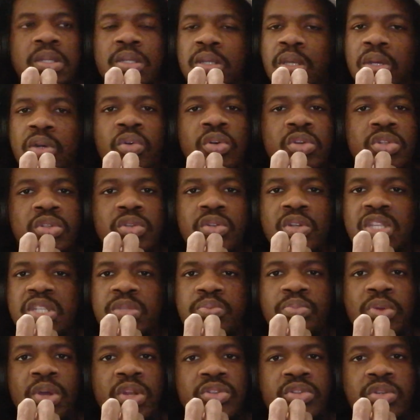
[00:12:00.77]
You go to this
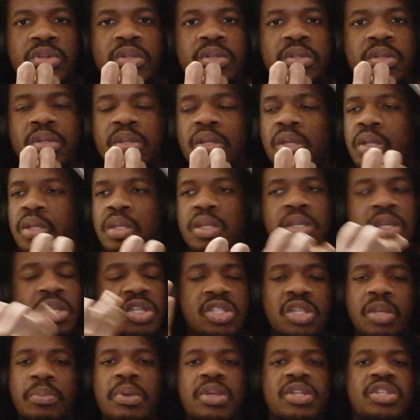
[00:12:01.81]
brethren,
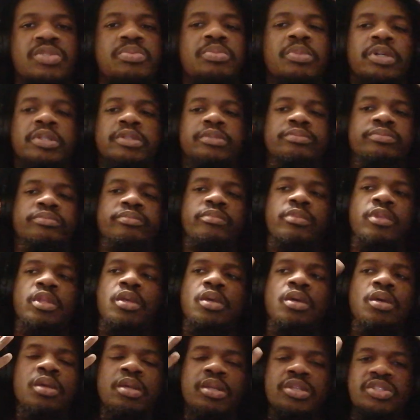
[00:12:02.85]
he's a best man.
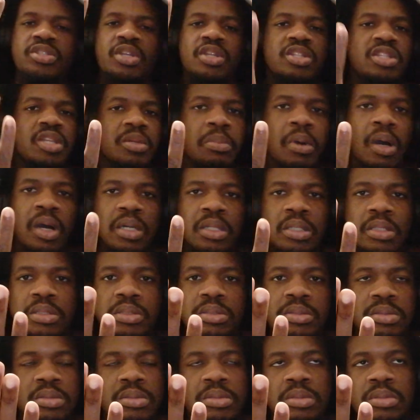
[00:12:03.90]
Centre back,
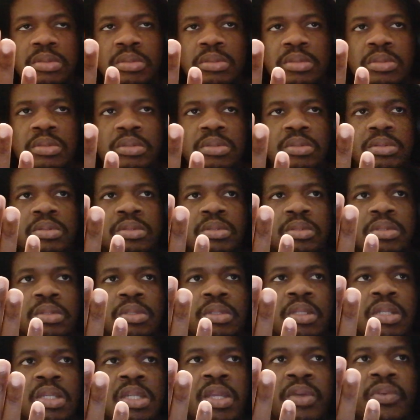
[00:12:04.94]

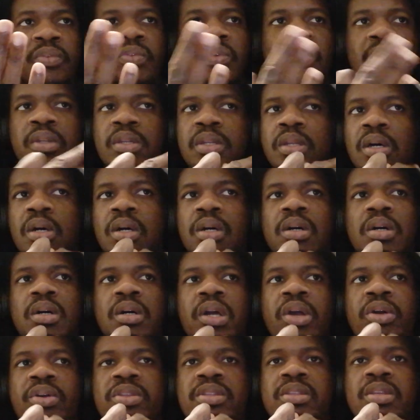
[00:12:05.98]
given uh,
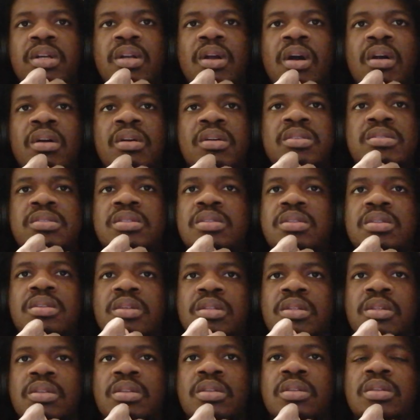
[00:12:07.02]
else,
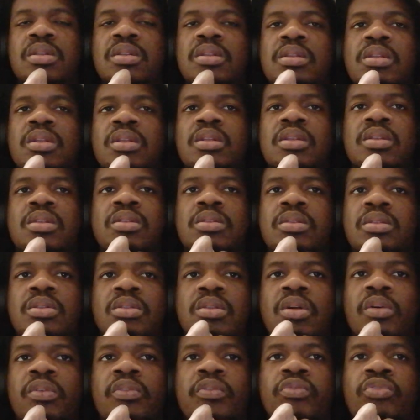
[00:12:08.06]

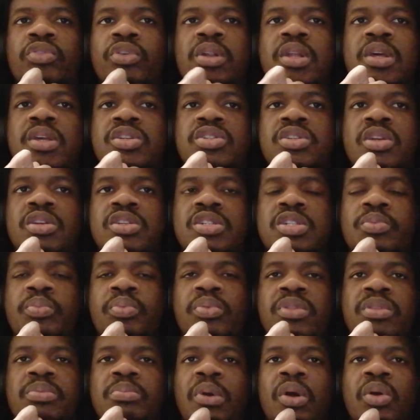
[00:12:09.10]
love relationship
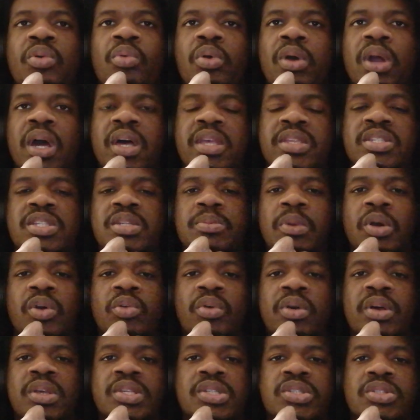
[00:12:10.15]
with Maguire, I see
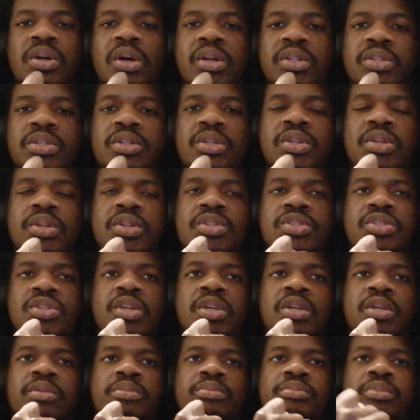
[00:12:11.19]
Maguire starting in this
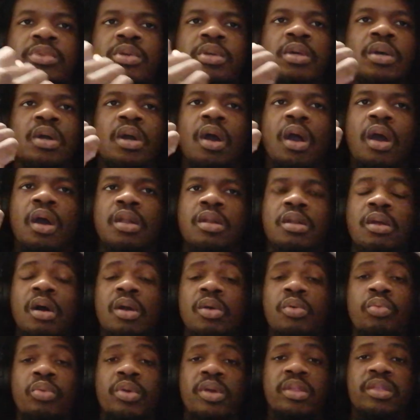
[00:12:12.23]
game
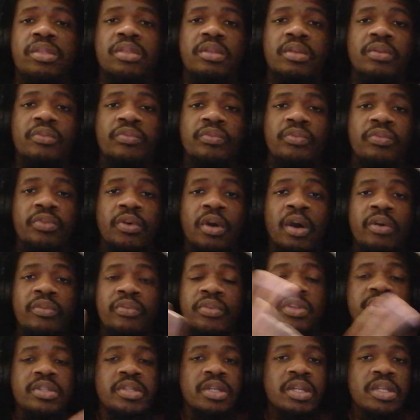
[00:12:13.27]
along with uh,
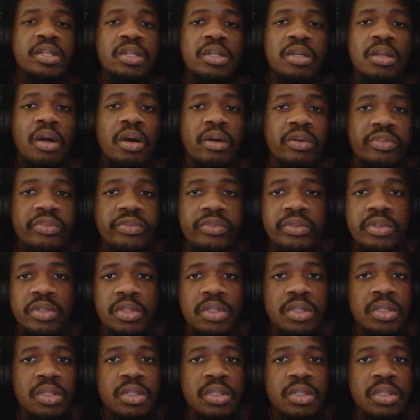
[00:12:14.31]
Victor Lindelof.